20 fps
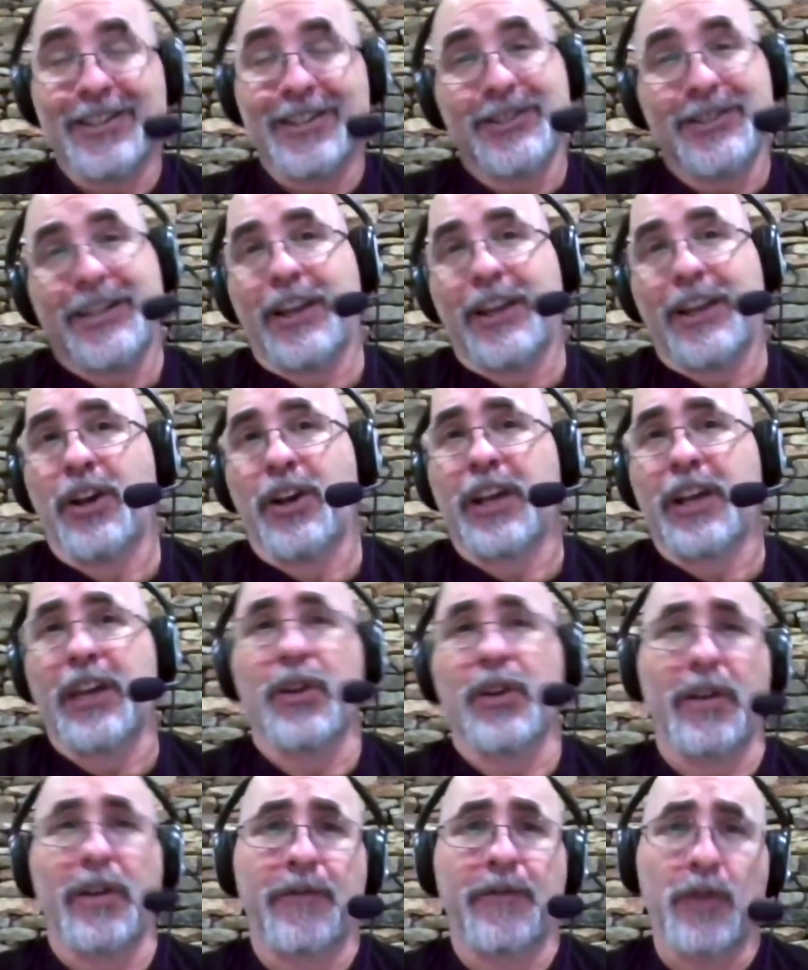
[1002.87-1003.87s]
So you say, okay,
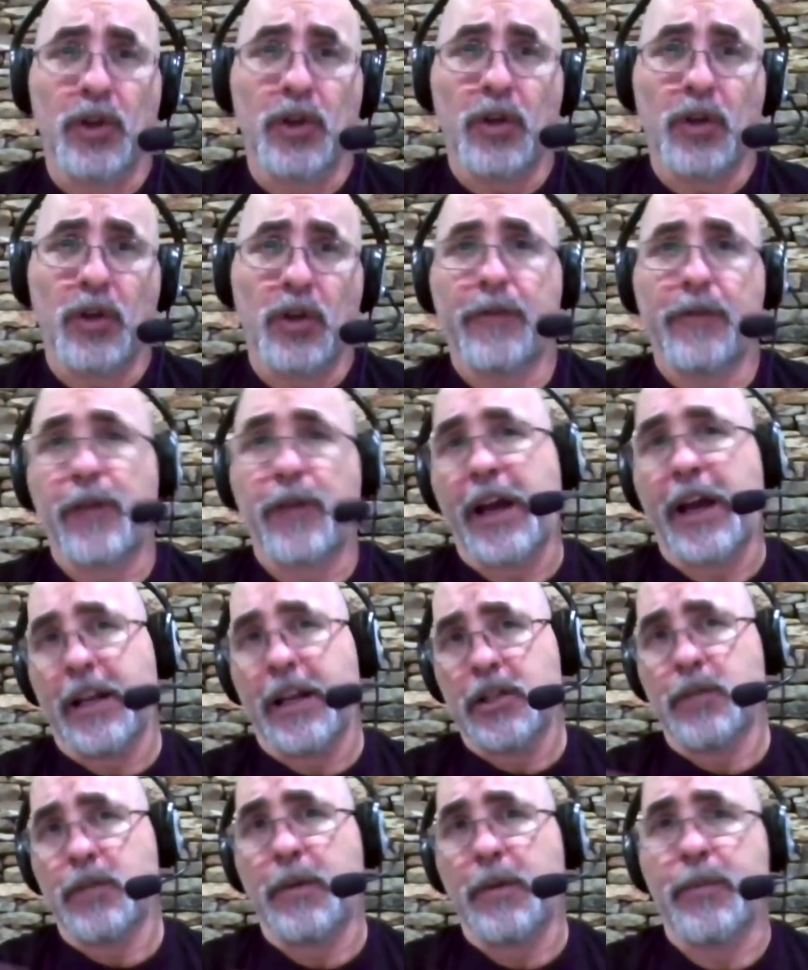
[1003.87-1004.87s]
you're going to furlough on
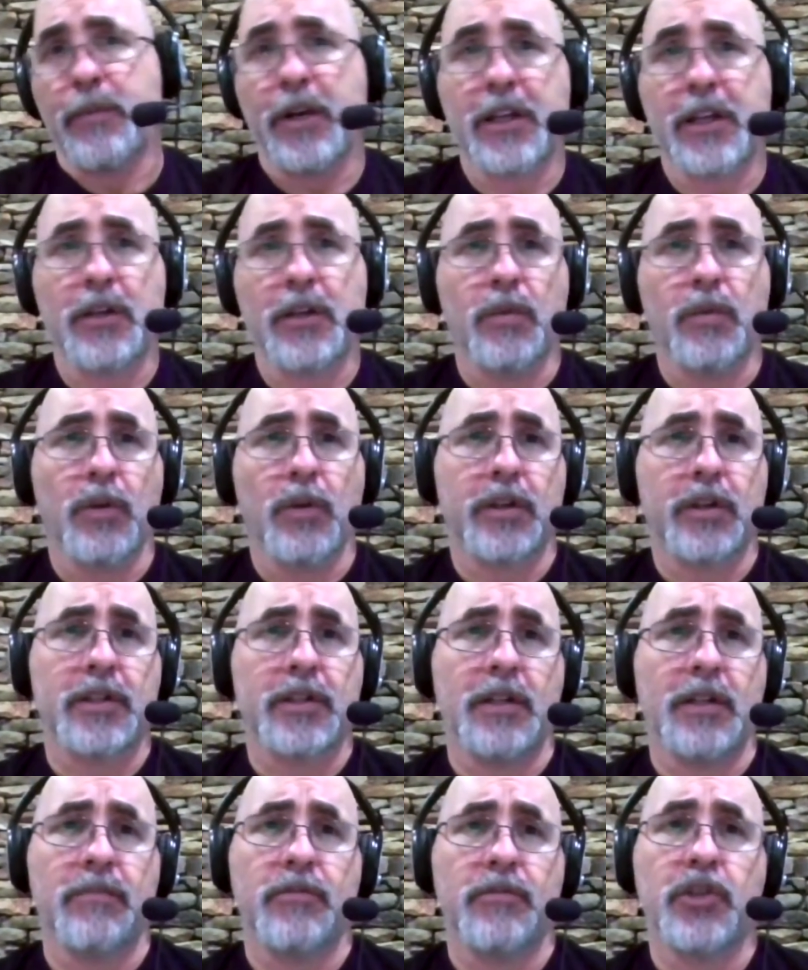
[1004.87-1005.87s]
Friday. So my buddy who worked
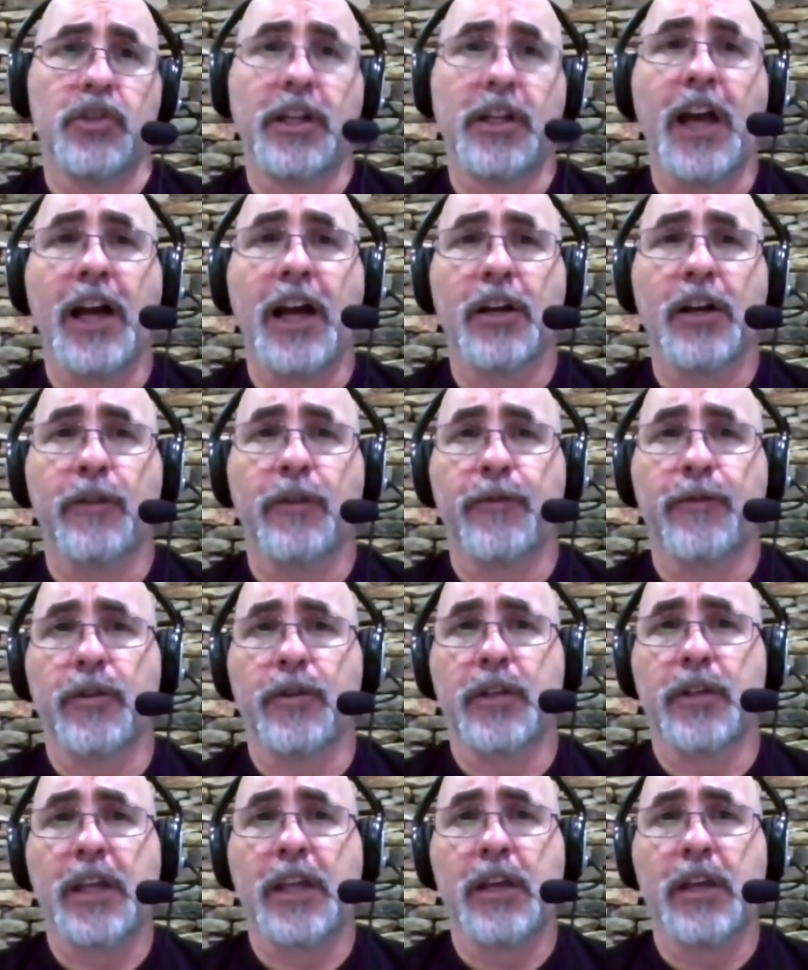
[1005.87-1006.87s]
in Chicago
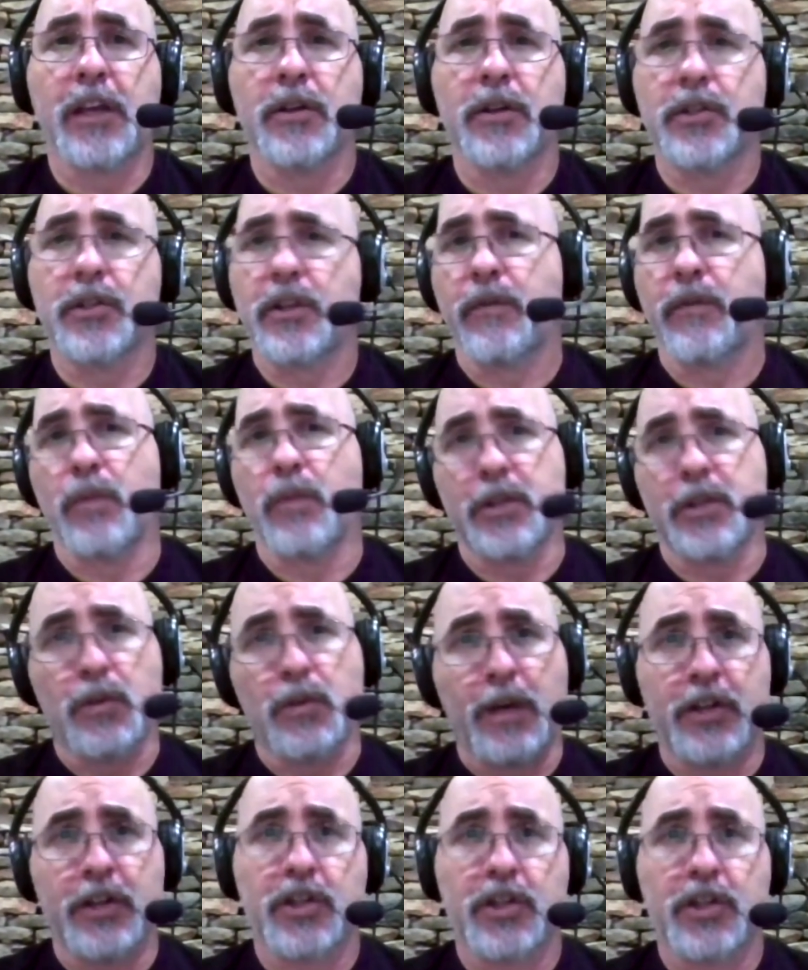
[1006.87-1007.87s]
for years, every once in a
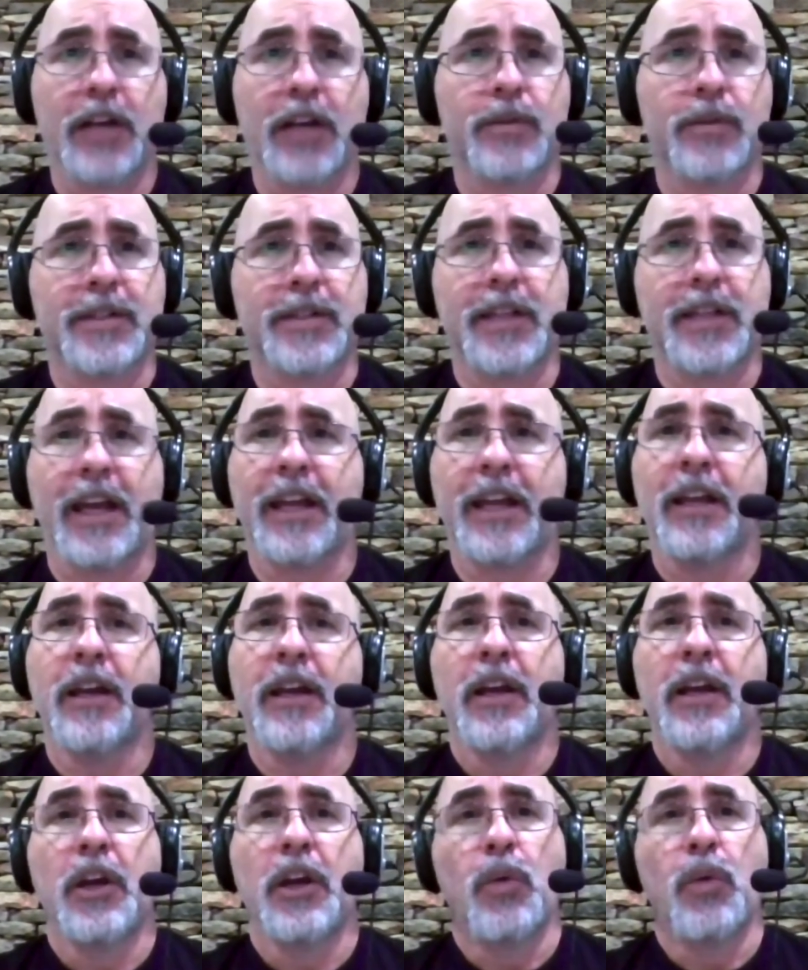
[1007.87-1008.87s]
while, Chicago would say,
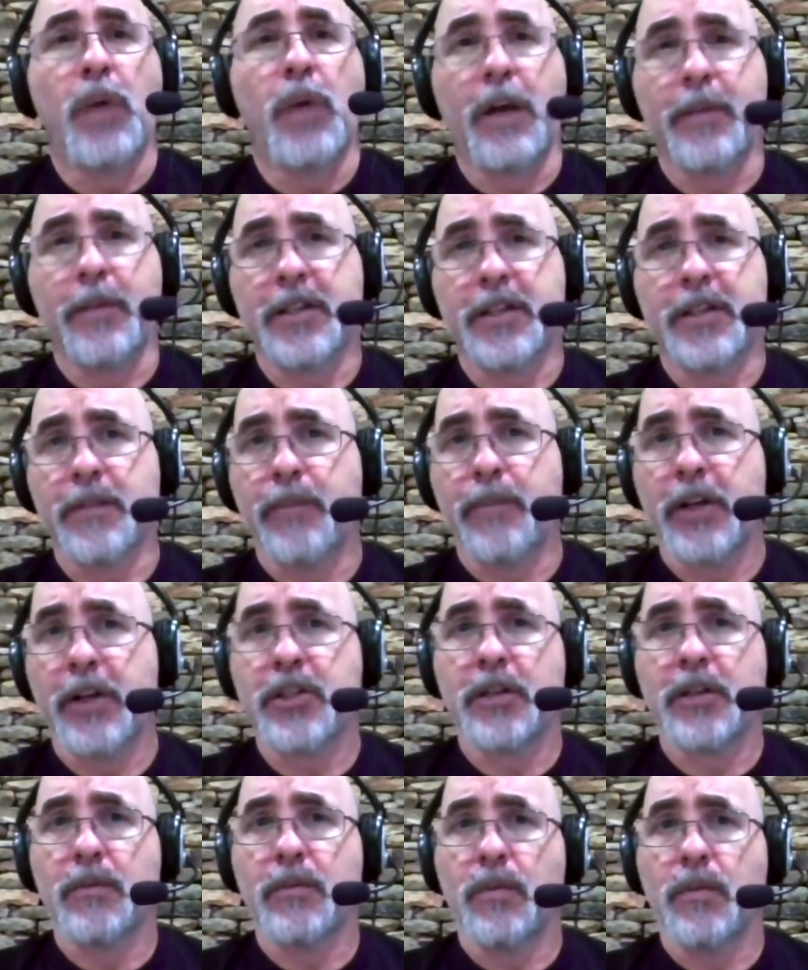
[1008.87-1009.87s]
well, because of
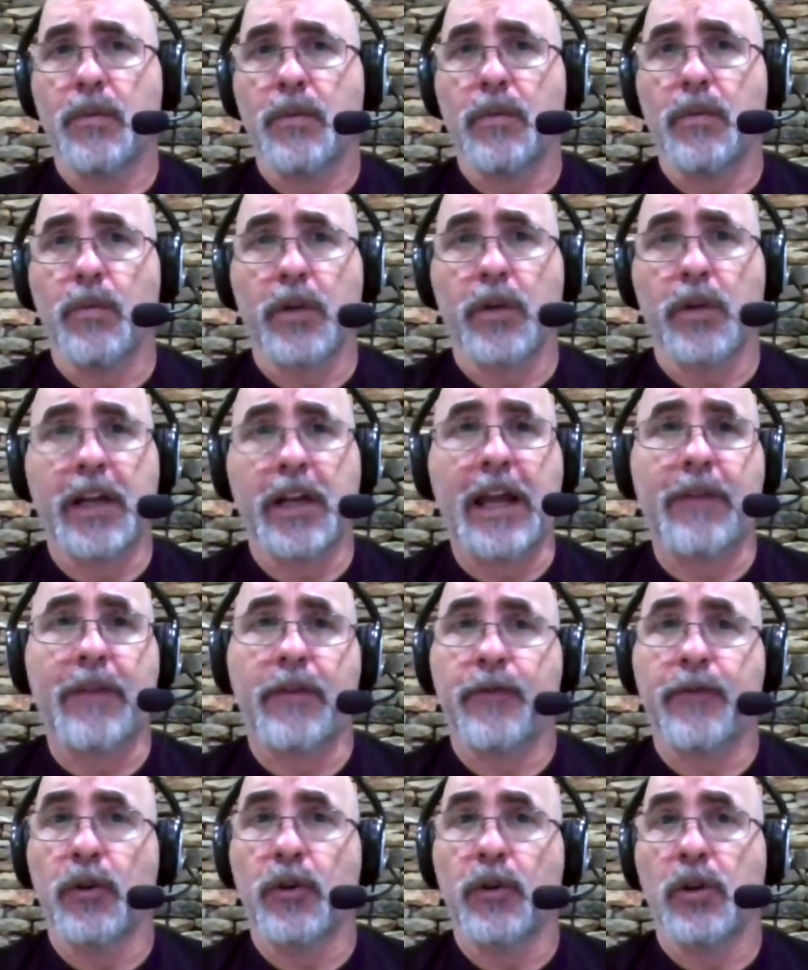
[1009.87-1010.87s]
budget, we're going to have
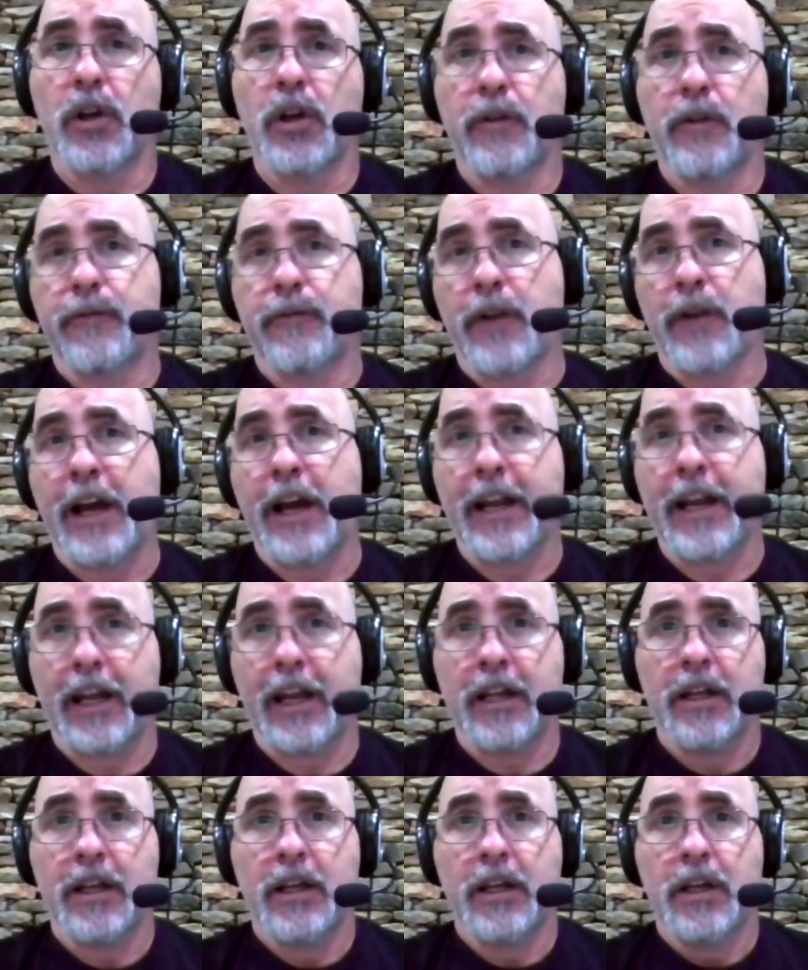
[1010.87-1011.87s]
a furlough Friday.